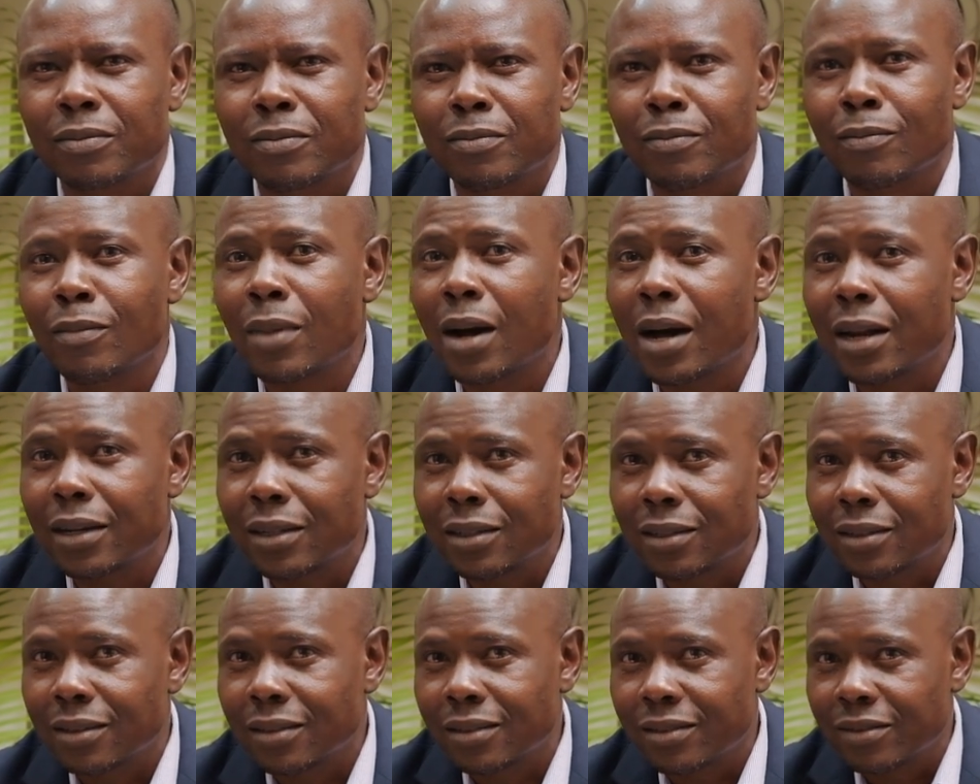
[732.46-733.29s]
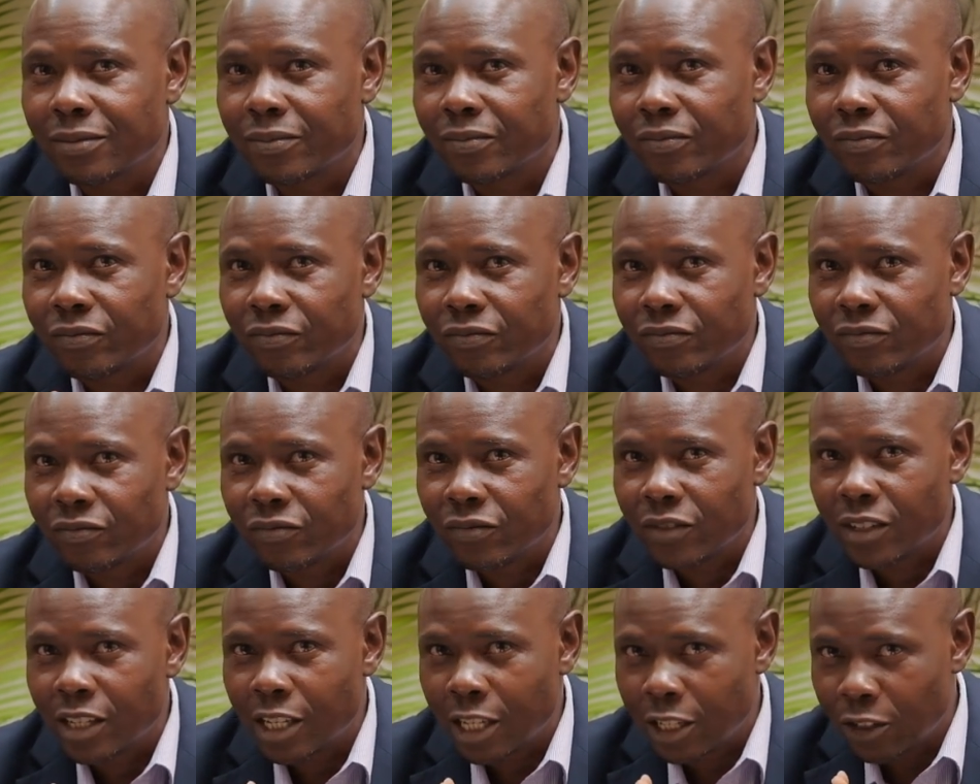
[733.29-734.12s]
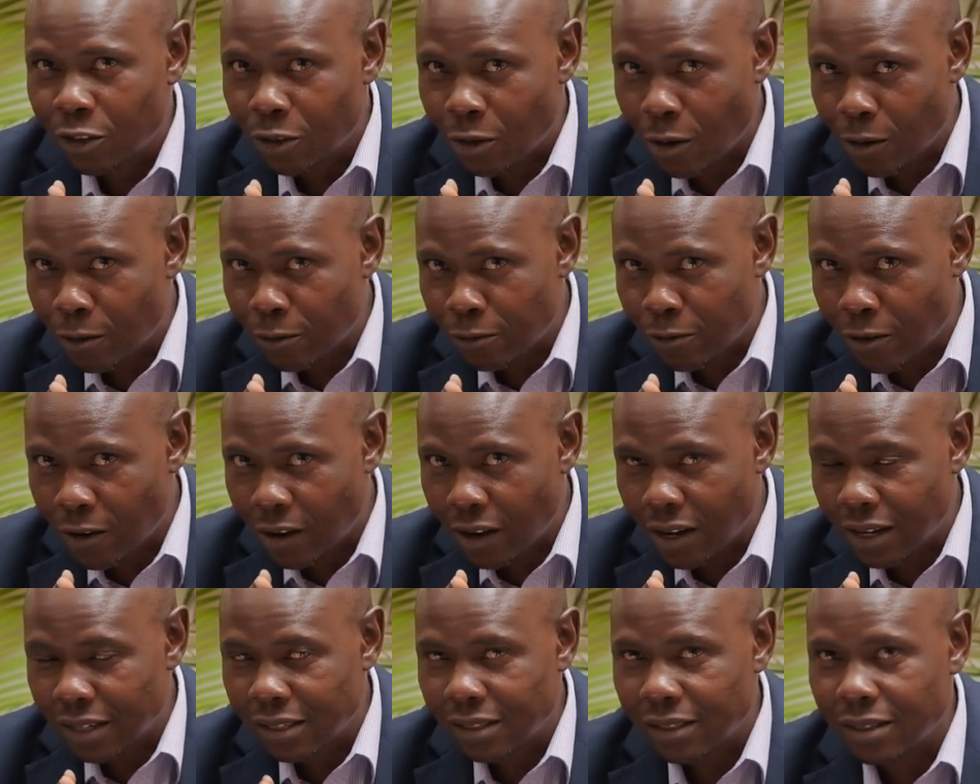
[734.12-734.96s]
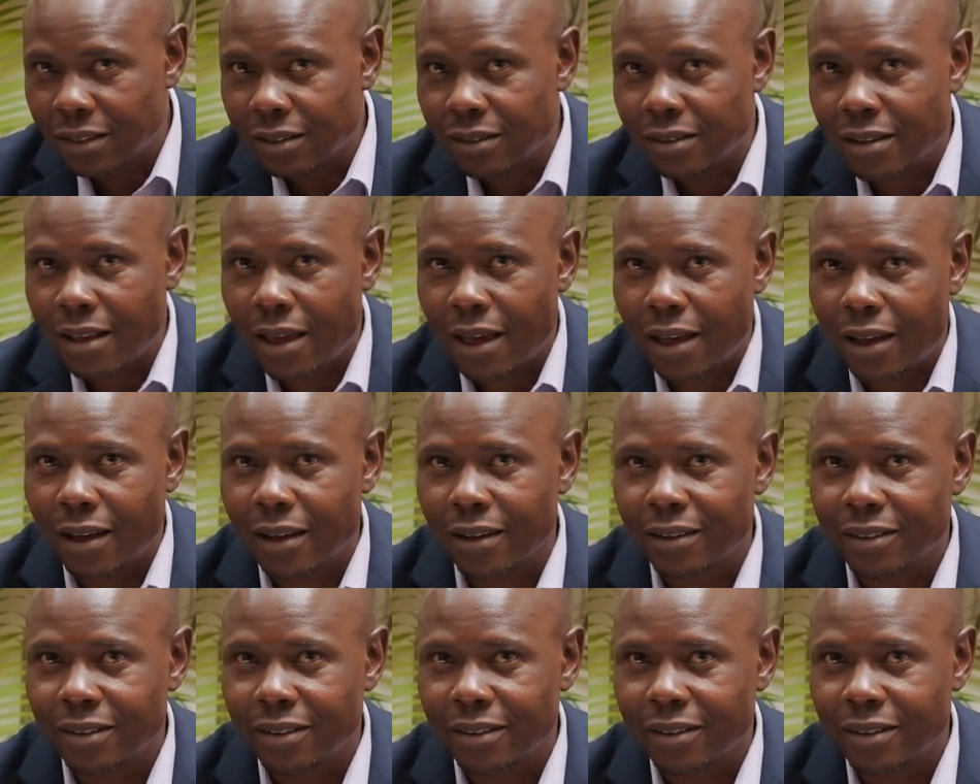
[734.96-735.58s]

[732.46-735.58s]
But it's all focused in there.